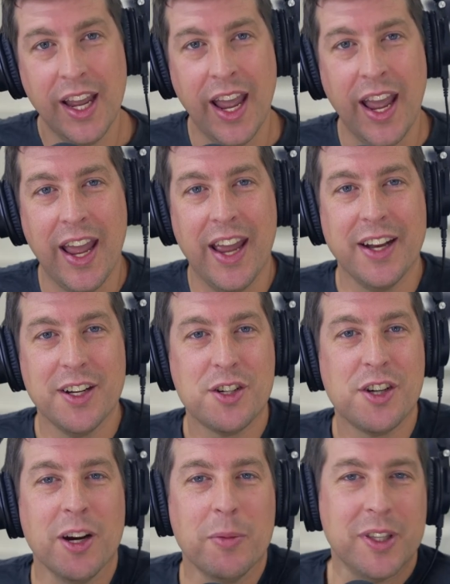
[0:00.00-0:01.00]
and
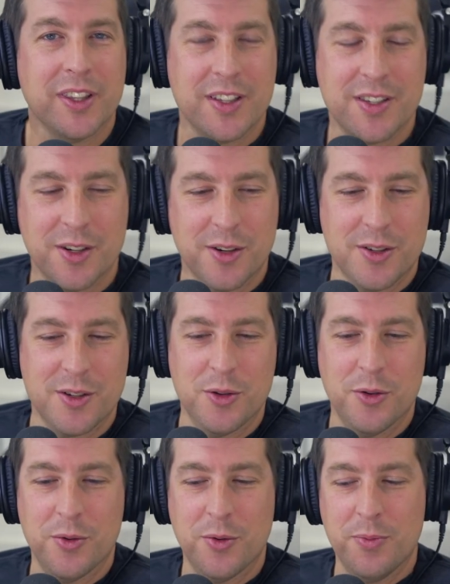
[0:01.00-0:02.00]
share with listeners
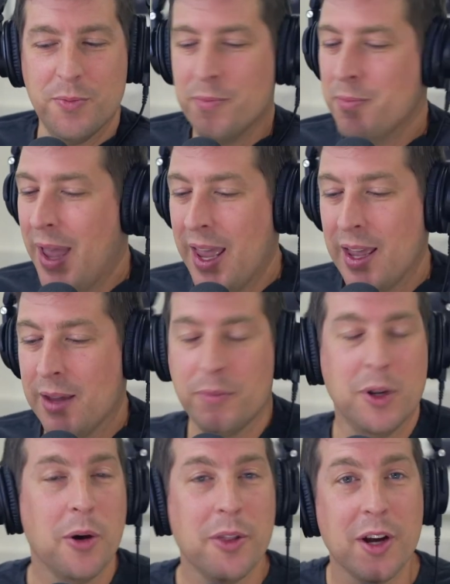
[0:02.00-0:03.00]
who may
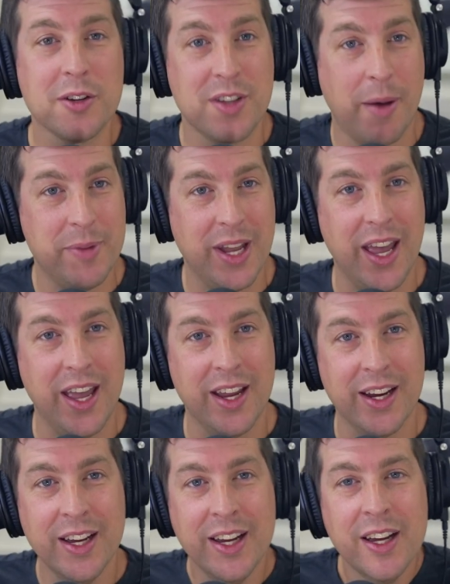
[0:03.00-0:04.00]
go there
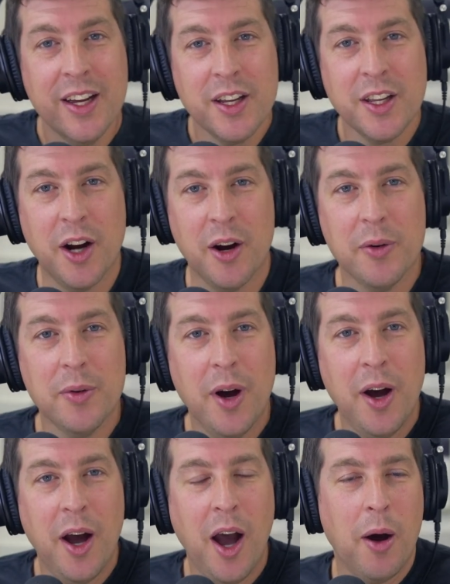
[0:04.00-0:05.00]
someday you know,
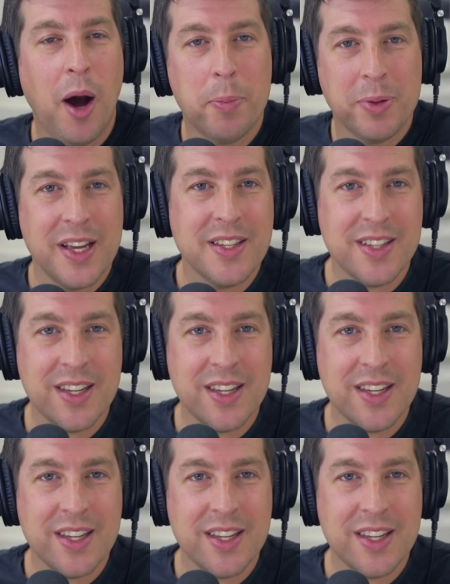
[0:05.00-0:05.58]
a, a, place